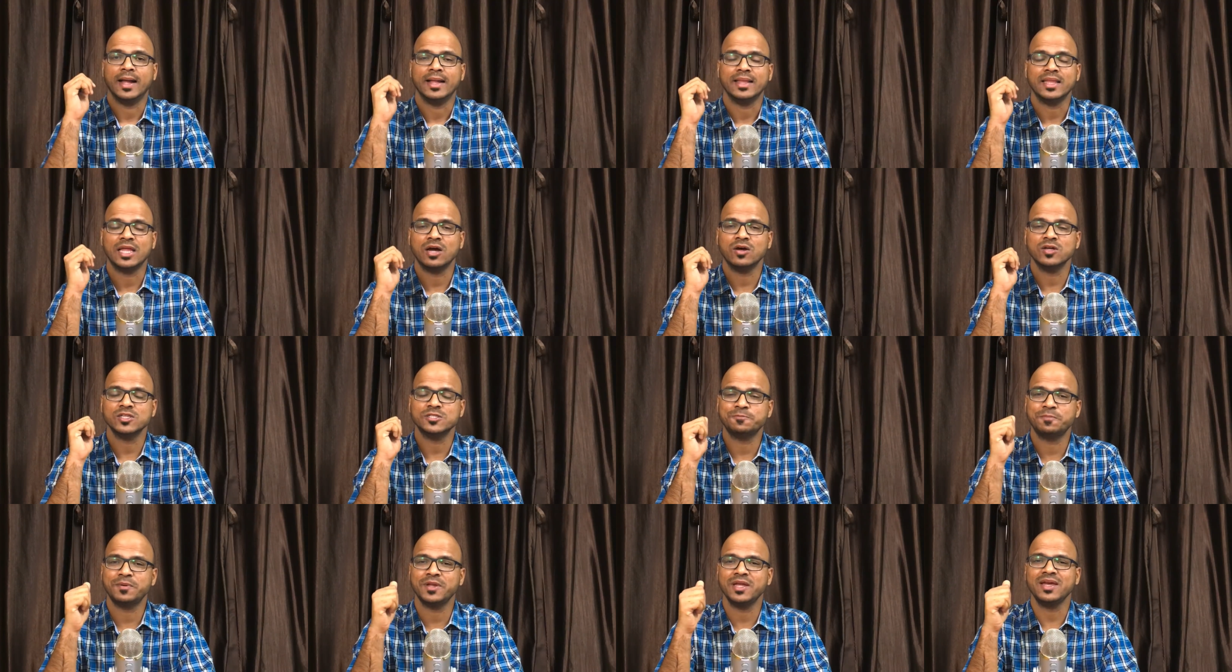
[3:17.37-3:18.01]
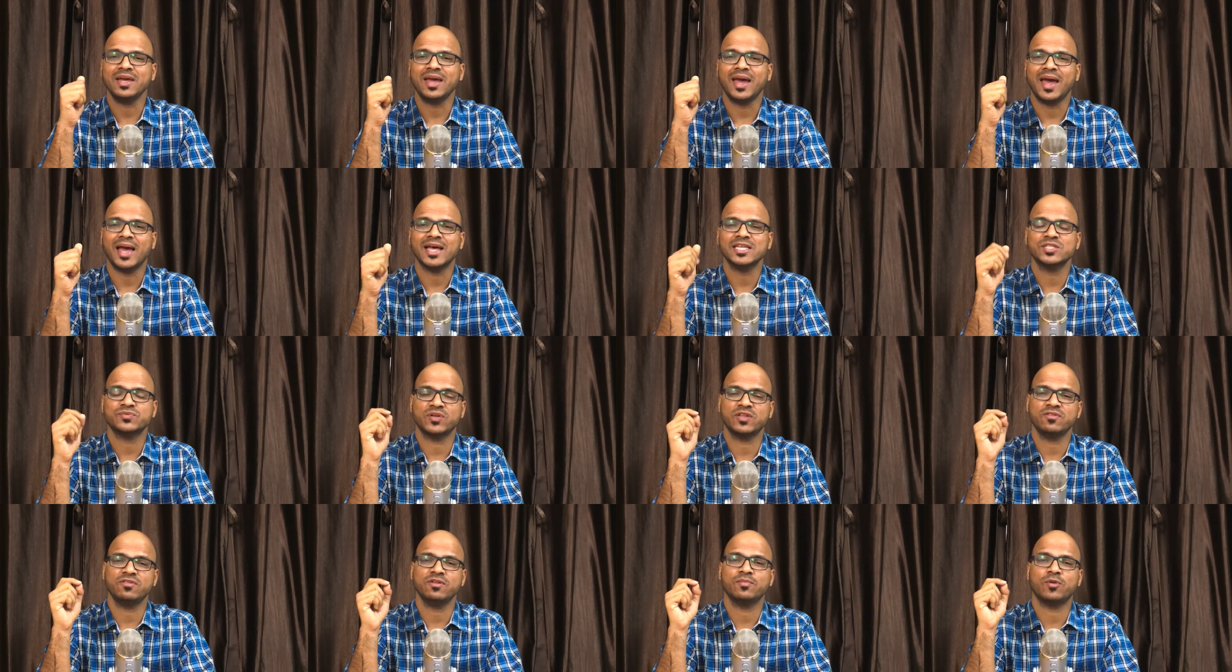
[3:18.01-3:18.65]
Now, Spring
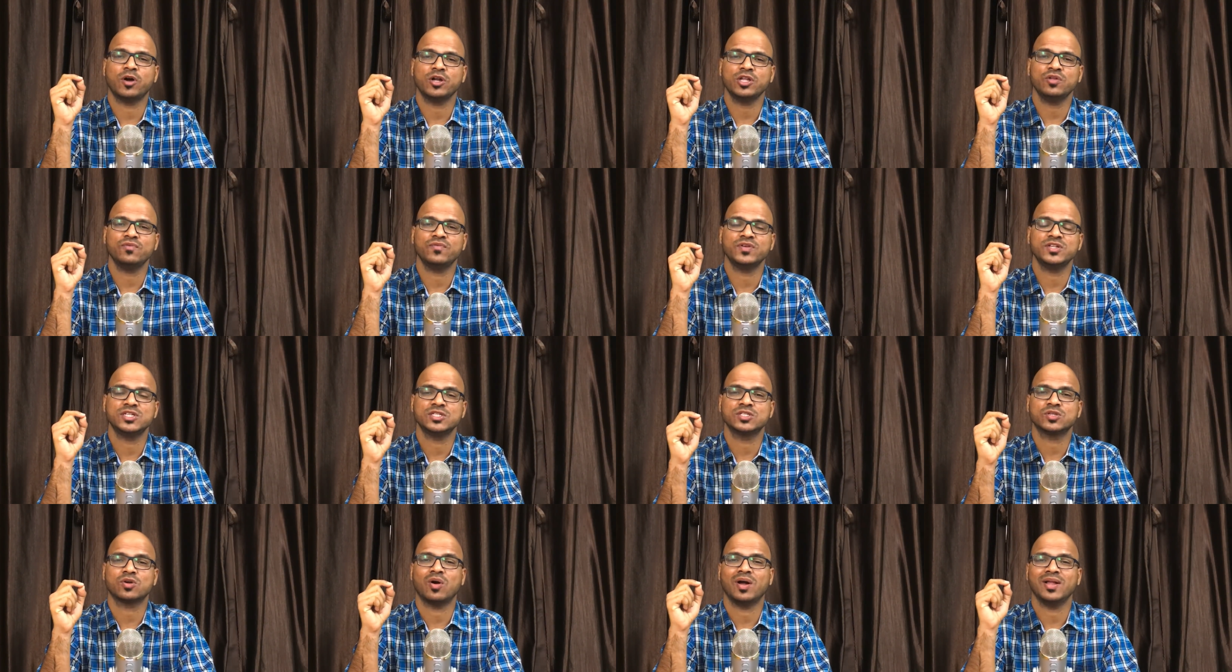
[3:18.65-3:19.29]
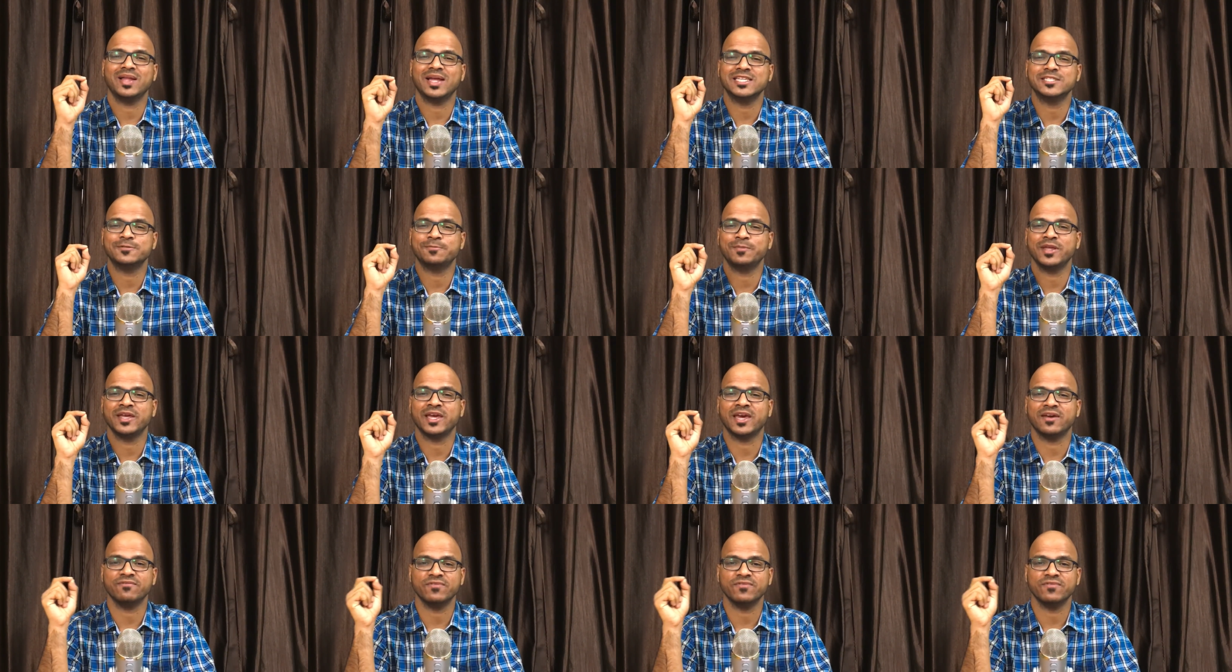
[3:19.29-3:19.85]
has one of the modules which is called as Spring